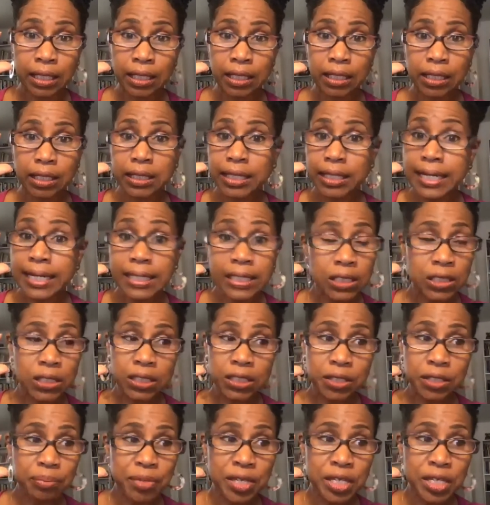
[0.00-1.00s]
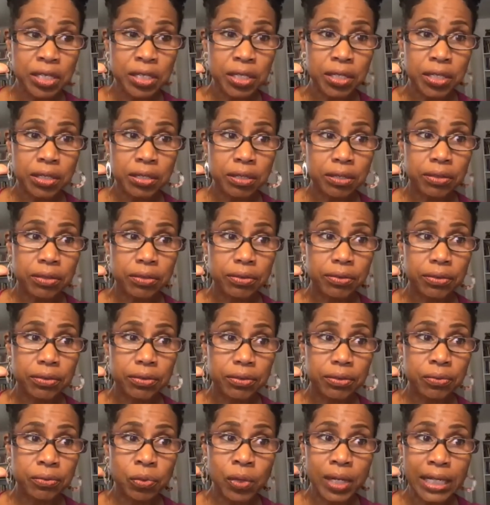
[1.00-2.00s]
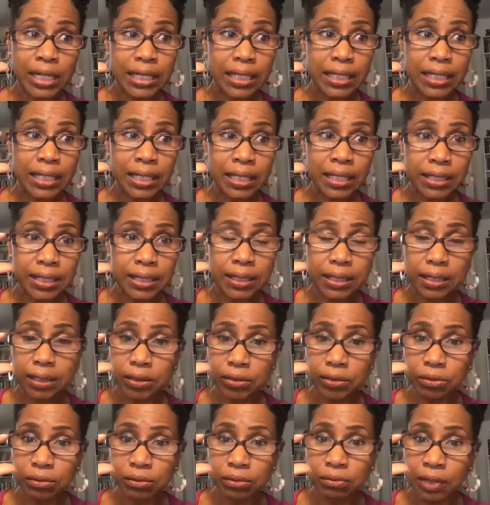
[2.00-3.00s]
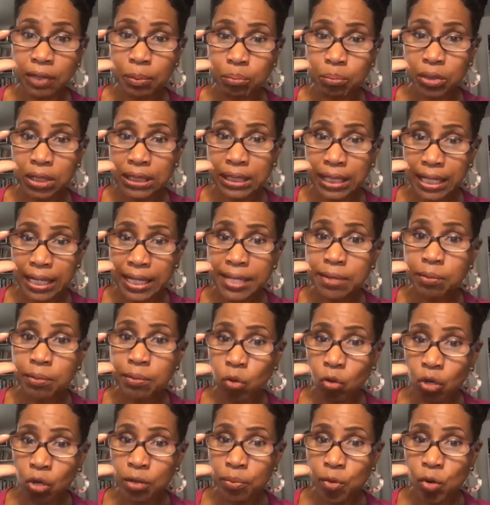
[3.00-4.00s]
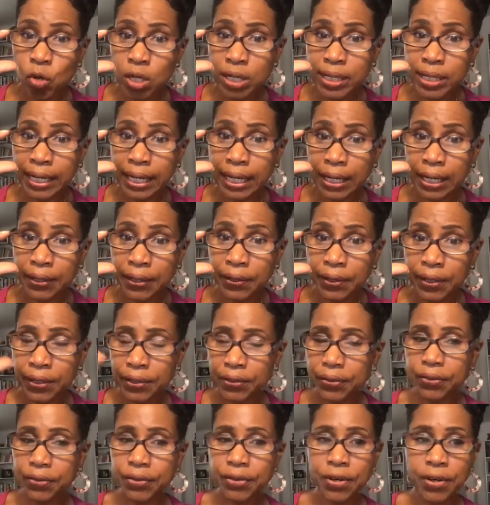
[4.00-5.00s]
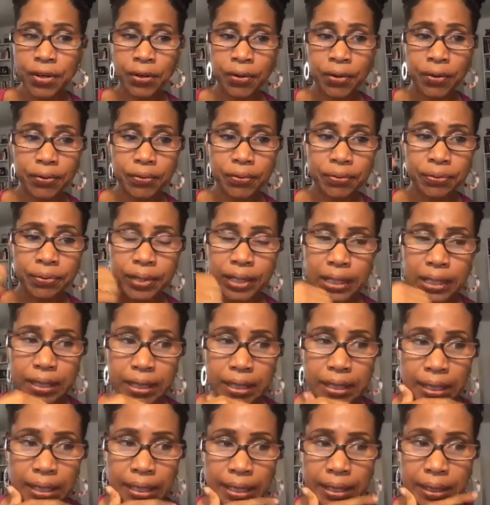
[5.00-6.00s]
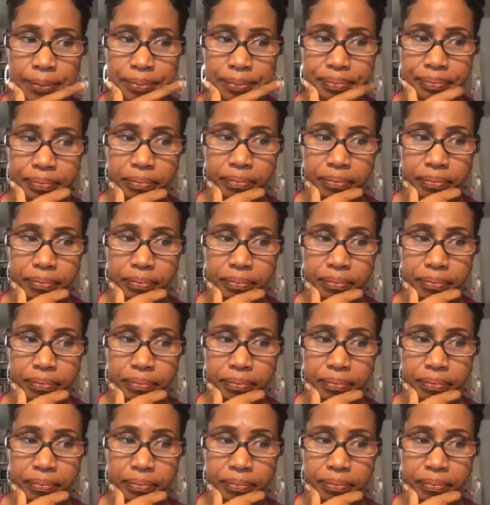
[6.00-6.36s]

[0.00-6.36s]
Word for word: that's to me what it's representing more and more now. You know, with um,